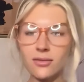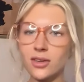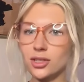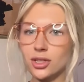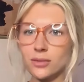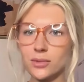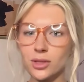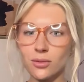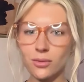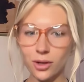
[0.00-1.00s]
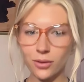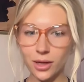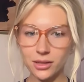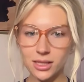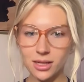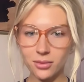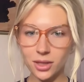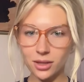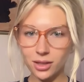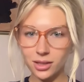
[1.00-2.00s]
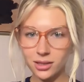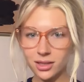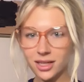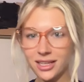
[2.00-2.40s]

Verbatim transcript: Victory jumps don't work well in this top either.